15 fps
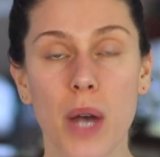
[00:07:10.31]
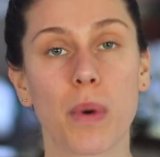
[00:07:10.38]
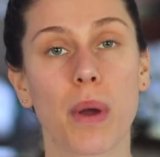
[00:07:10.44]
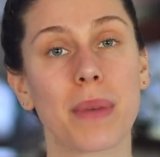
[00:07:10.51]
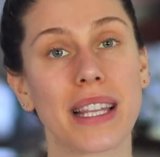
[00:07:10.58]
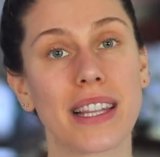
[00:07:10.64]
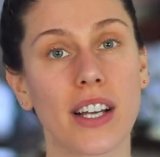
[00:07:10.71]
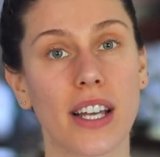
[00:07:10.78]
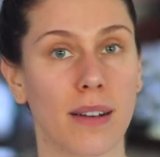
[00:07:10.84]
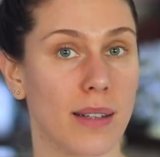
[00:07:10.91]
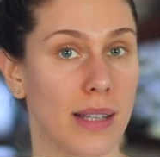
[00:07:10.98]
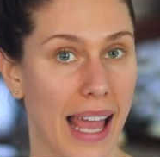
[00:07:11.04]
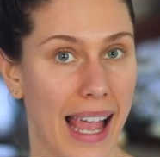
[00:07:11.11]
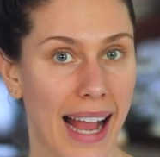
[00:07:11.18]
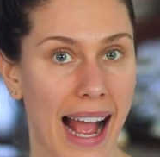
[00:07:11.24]
When we look at
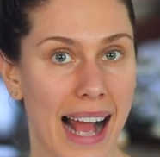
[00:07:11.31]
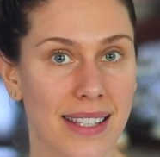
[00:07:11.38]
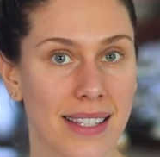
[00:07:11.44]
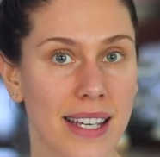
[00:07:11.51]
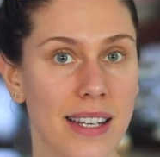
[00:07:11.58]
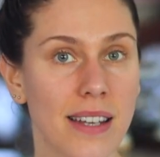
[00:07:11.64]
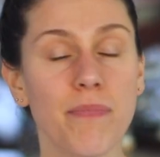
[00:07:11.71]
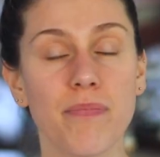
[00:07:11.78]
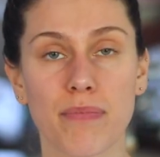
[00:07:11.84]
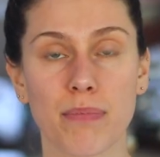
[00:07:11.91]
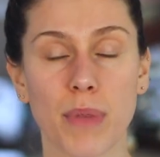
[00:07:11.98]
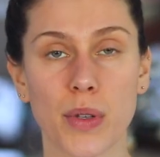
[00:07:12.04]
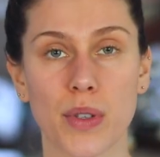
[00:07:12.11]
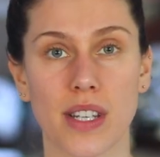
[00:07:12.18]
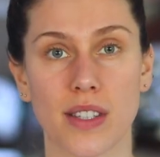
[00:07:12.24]
oleic acid,
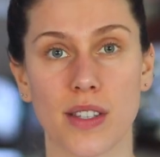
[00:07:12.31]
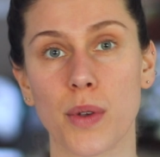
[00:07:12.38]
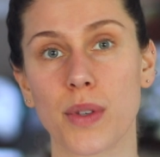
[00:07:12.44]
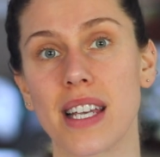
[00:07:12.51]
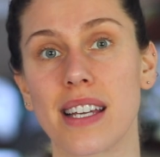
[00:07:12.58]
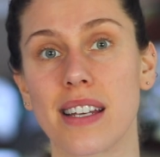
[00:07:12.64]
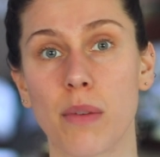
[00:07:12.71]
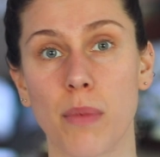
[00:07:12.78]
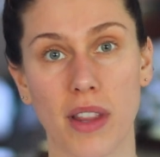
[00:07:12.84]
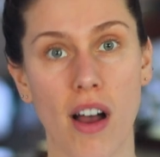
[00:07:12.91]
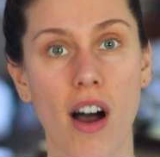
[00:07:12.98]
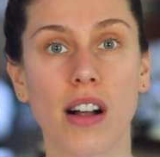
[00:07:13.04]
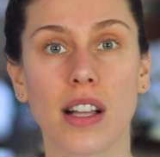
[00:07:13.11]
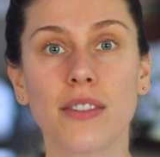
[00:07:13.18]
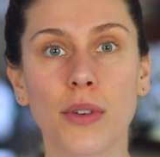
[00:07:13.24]
most associated with
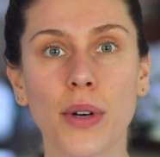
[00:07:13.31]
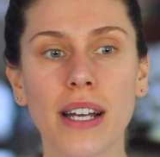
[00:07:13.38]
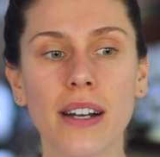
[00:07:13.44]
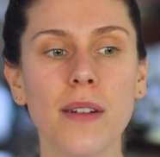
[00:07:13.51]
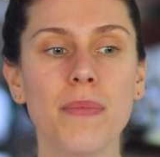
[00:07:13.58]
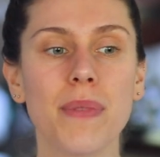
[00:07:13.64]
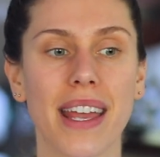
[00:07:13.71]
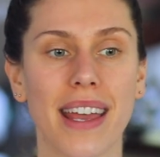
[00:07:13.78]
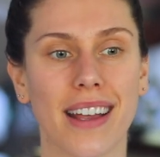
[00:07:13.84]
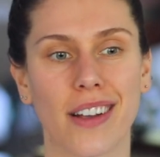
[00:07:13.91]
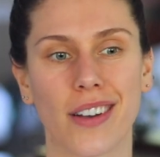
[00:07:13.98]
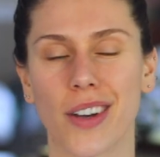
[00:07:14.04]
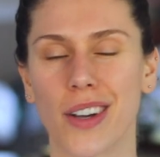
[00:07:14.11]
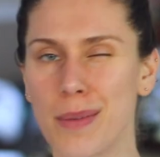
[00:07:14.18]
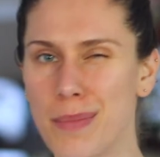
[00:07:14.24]
olive oil,
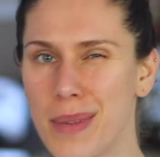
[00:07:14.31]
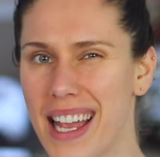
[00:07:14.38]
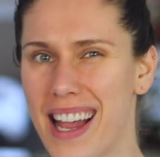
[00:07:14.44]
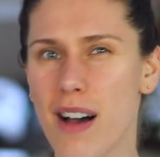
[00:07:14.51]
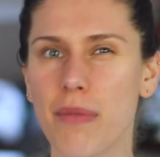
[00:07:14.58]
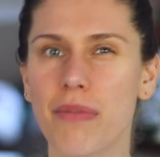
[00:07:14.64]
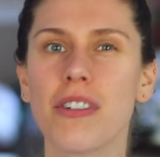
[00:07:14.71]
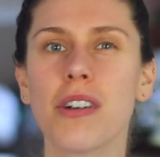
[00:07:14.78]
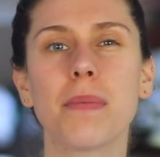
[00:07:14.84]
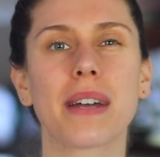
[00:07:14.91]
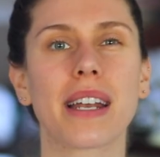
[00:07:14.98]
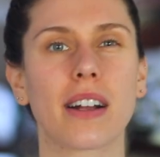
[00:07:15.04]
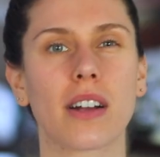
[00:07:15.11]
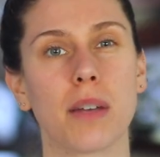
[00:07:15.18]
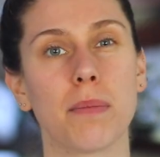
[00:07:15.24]
it could be helpful, but
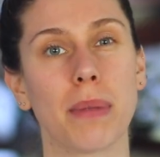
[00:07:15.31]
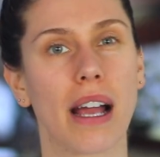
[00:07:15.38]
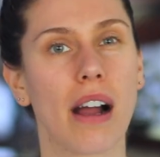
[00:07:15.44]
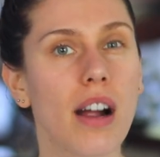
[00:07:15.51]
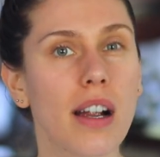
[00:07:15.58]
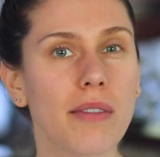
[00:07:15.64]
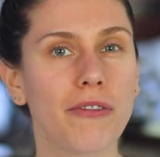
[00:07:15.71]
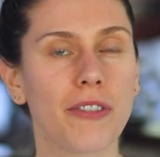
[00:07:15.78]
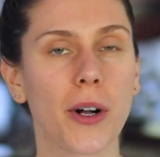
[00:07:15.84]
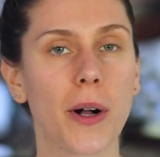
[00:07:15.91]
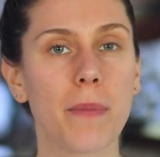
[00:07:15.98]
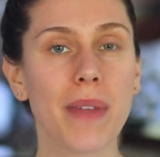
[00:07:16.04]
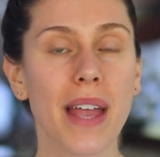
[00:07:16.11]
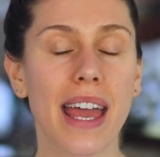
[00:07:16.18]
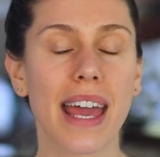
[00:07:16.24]
it could be harmful.